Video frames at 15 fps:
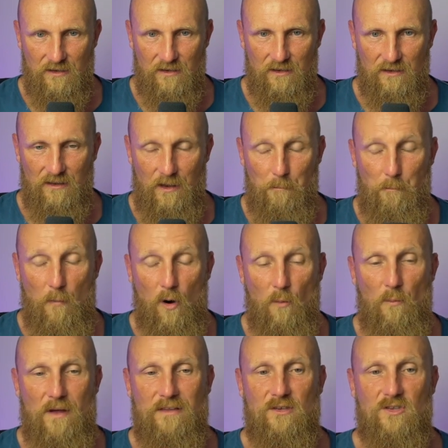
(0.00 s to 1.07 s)
the
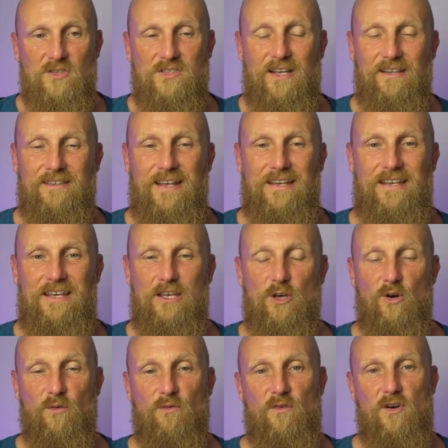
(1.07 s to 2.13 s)
moment you start taking your
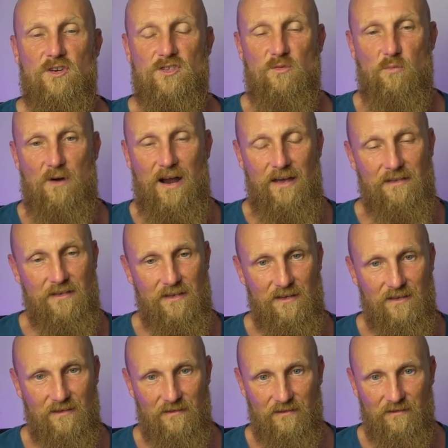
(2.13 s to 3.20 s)
first breath,
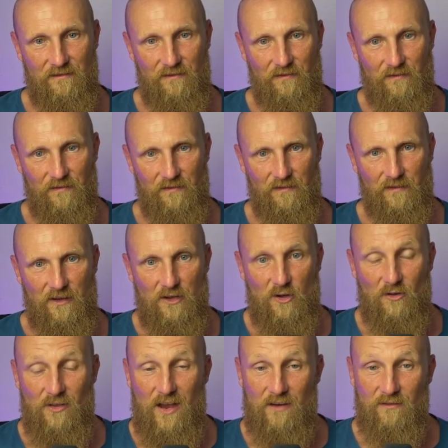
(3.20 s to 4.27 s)
your
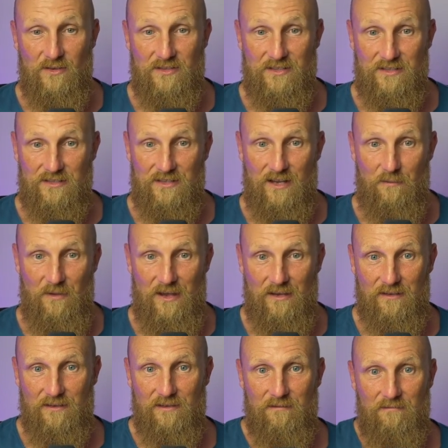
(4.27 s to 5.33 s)
nervous system
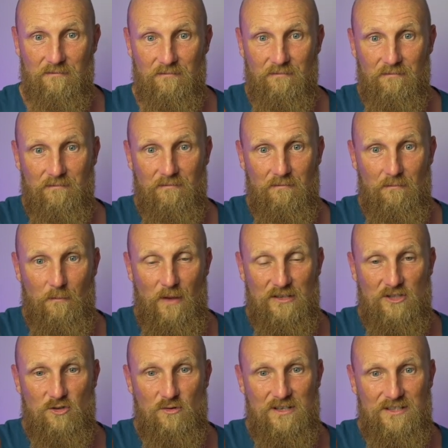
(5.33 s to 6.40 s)
is
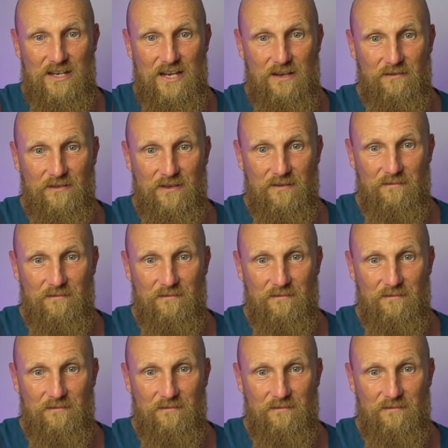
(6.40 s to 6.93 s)
message received.